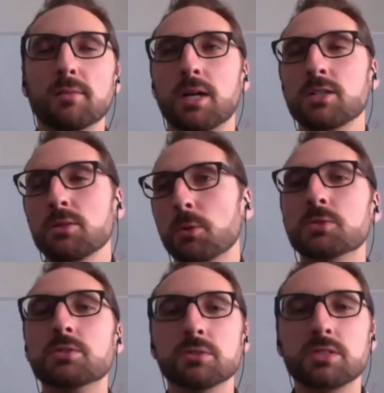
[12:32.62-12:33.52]
as
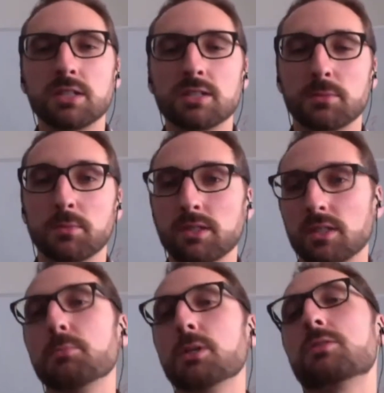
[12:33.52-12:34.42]
opposed to, say, something
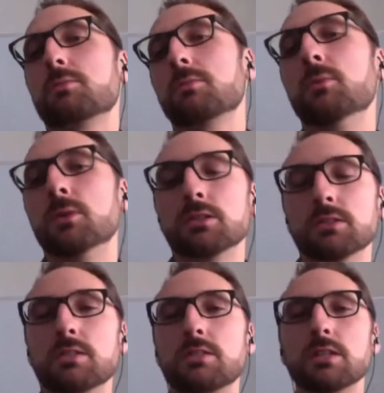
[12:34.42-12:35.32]
that's much more
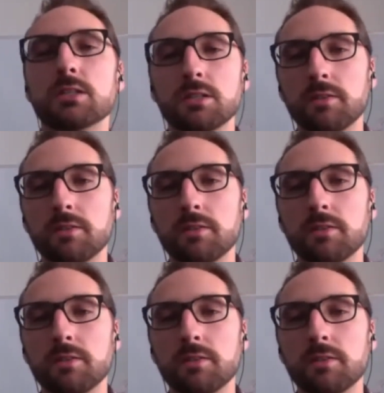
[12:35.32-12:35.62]
early stage.